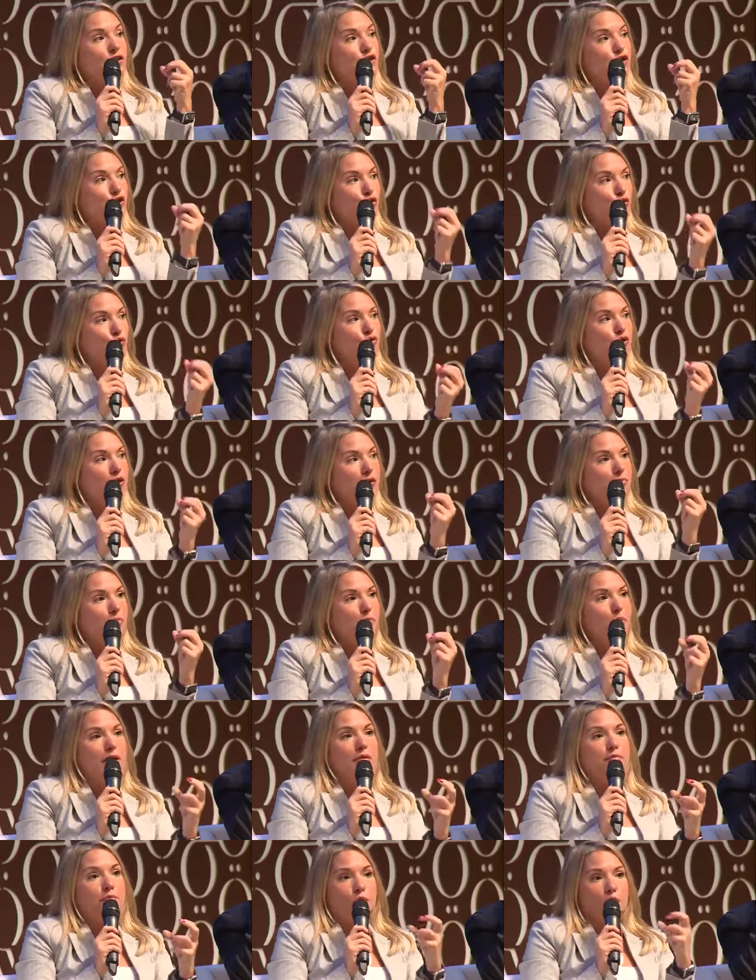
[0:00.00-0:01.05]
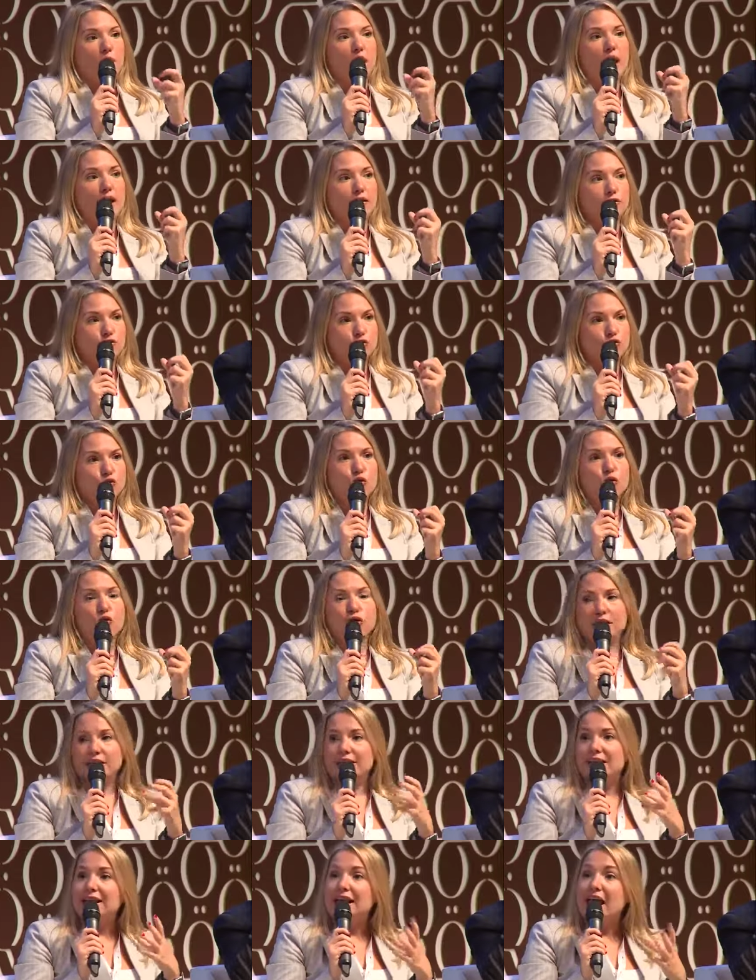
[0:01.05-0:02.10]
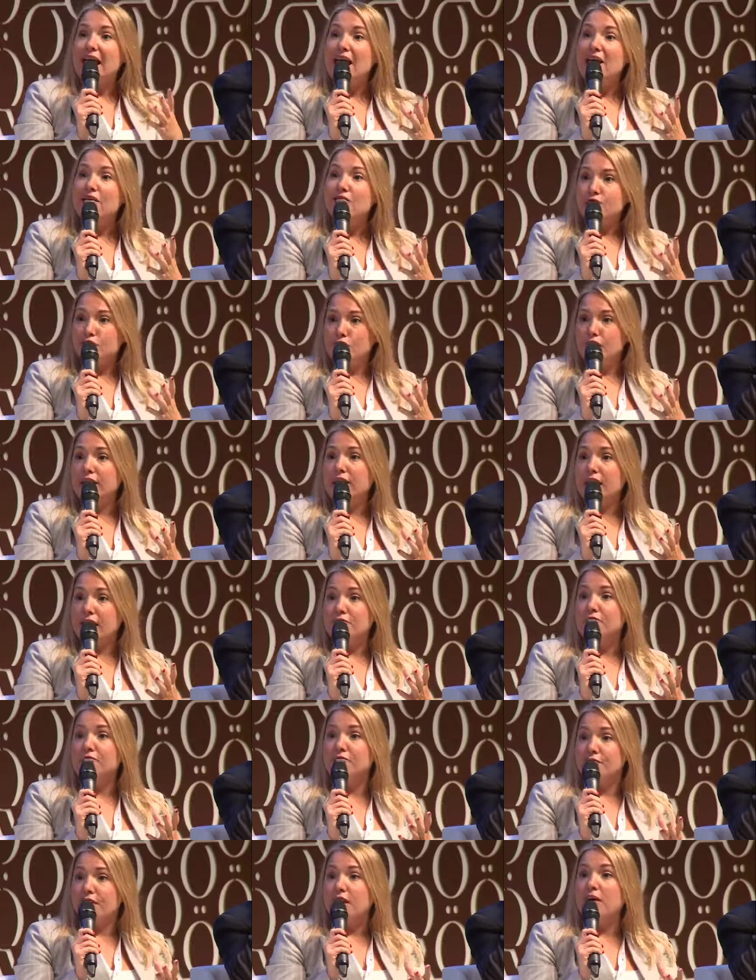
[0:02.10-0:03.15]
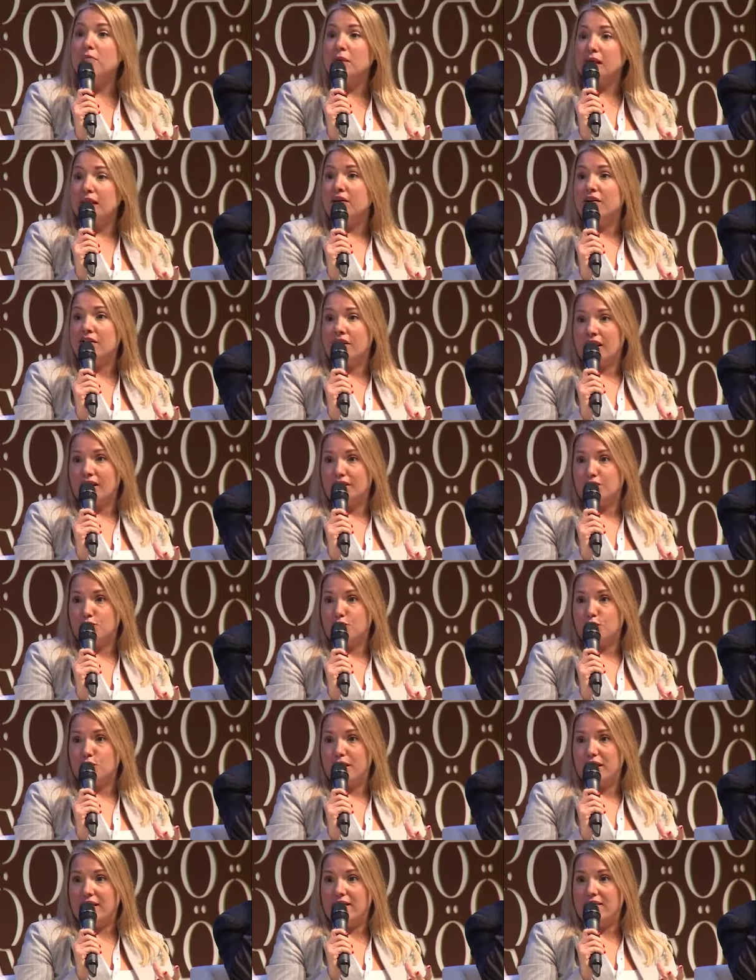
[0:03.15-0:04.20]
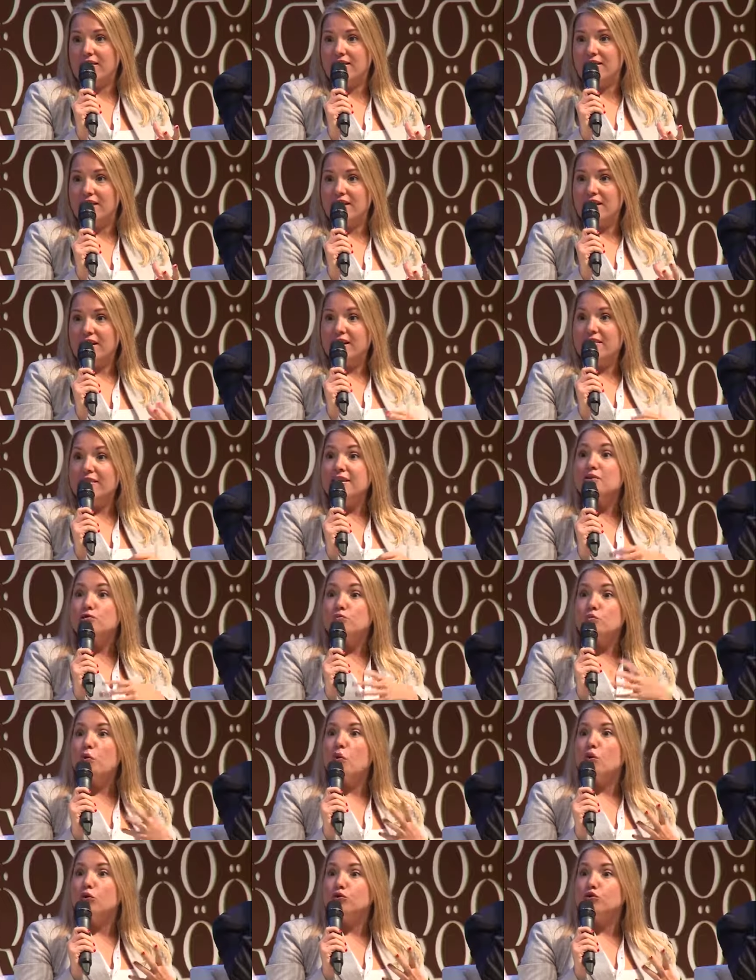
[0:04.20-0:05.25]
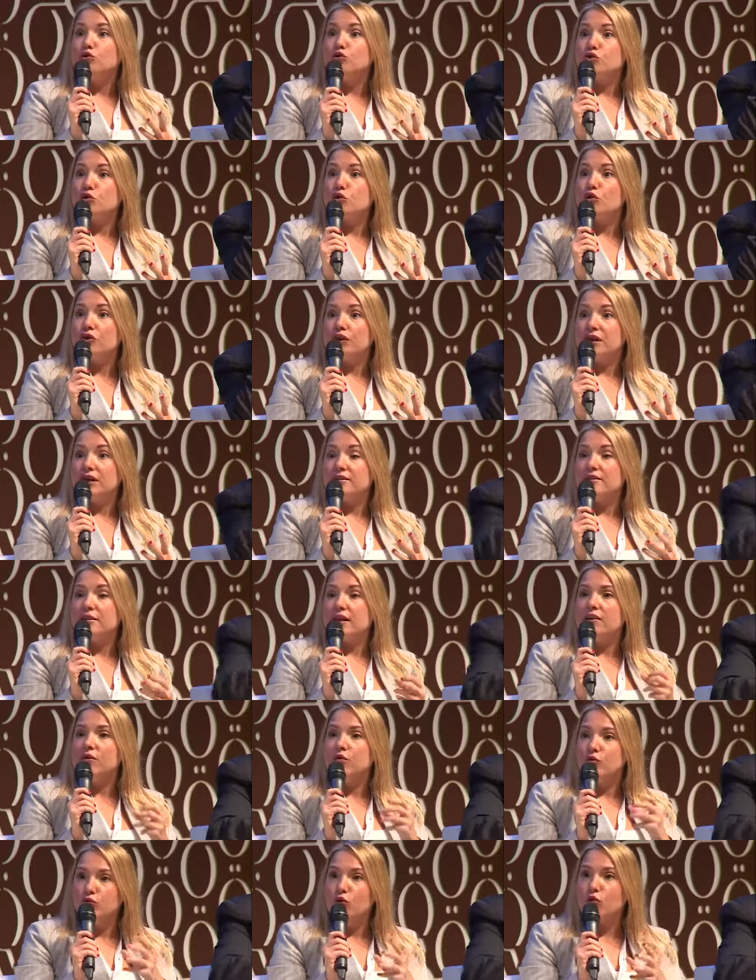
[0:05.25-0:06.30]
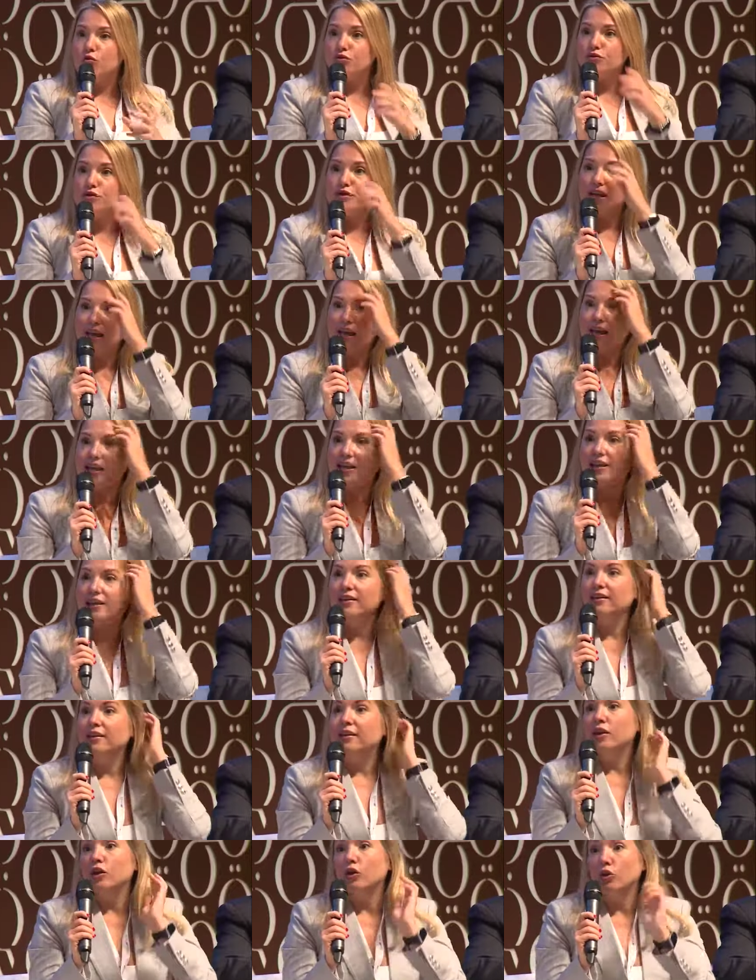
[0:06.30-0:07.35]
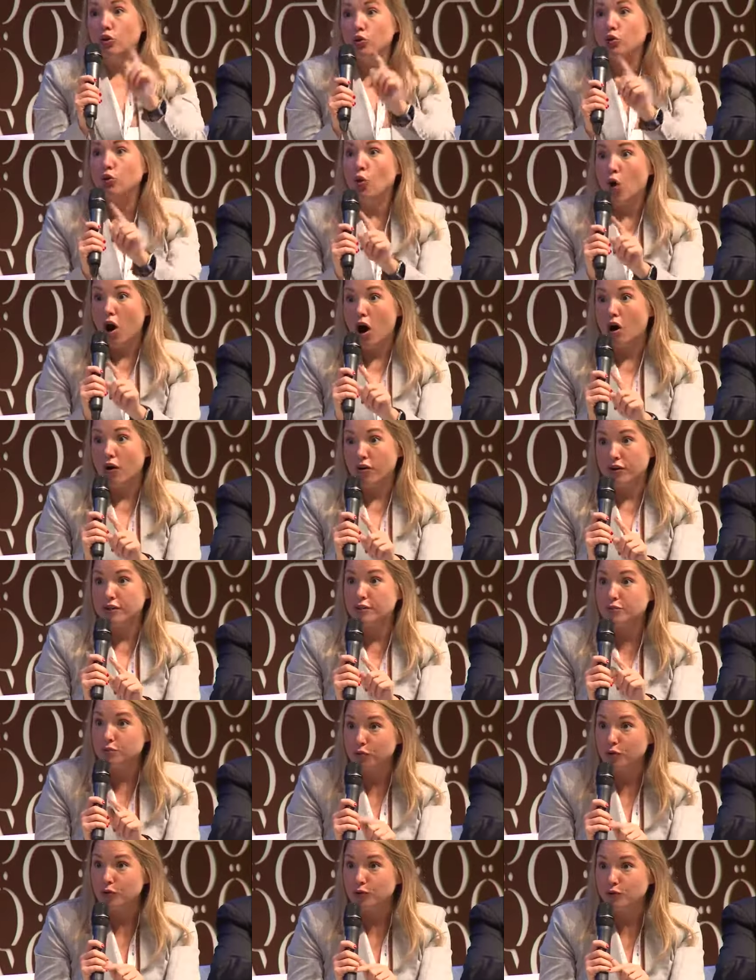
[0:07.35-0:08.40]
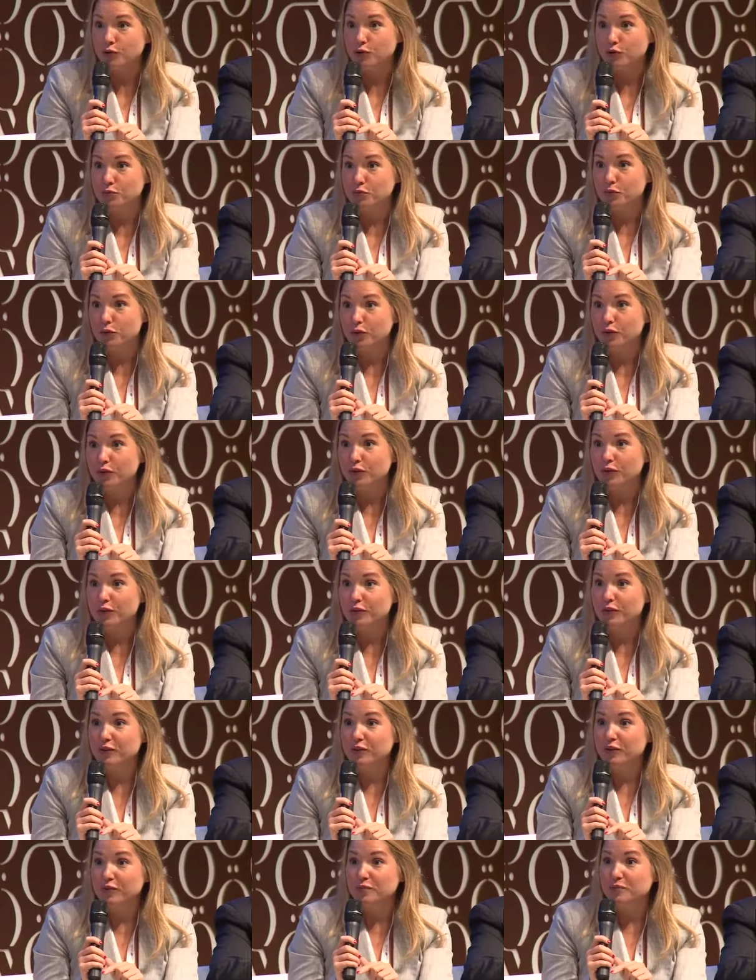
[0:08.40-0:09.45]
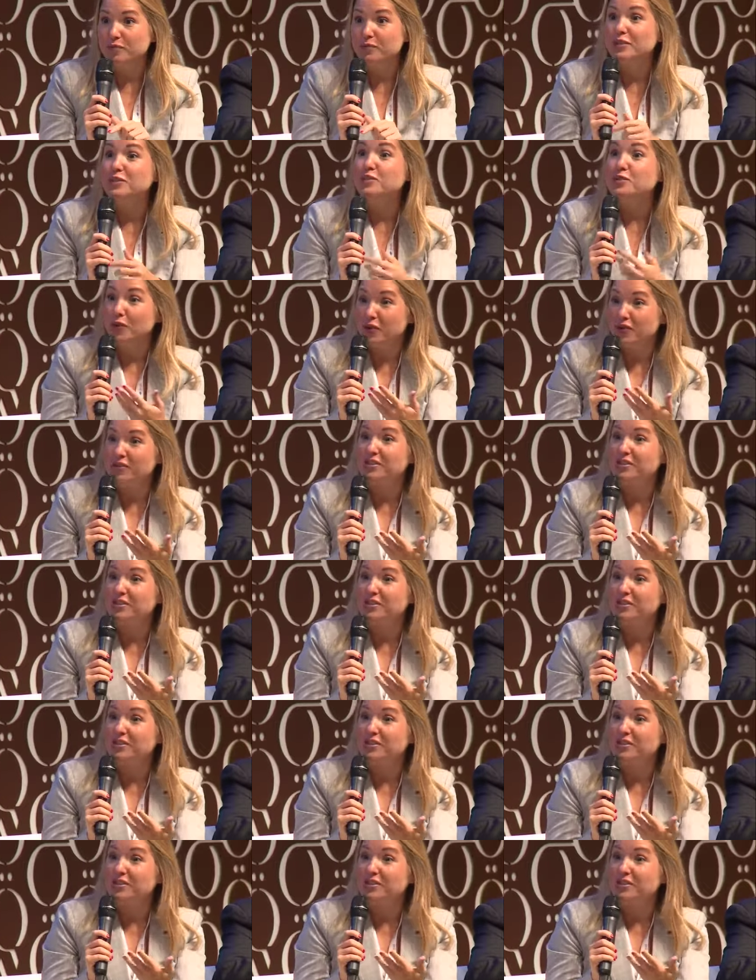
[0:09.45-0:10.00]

choosing people and stories that everyone can familiarize with. These bold stories, and you don't say, you are responsible, but you are